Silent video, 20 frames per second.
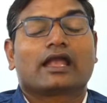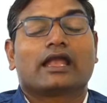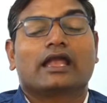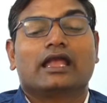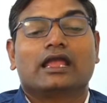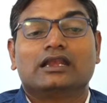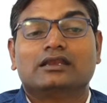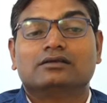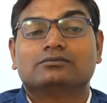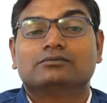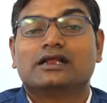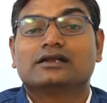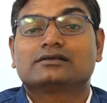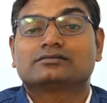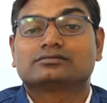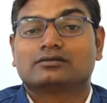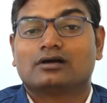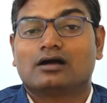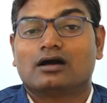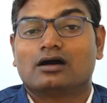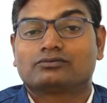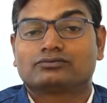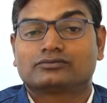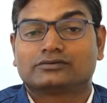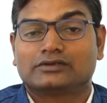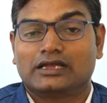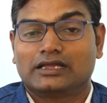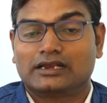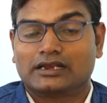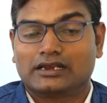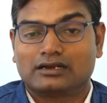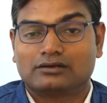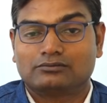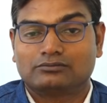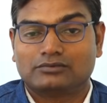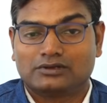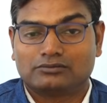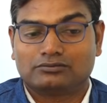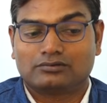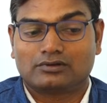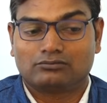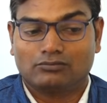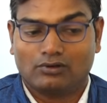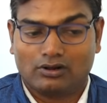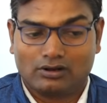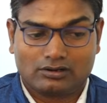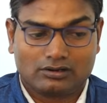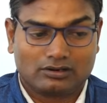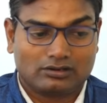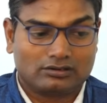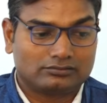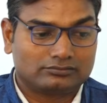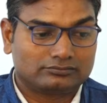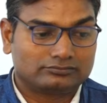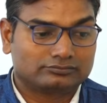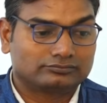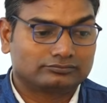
Elements of Shannon-Weaver model.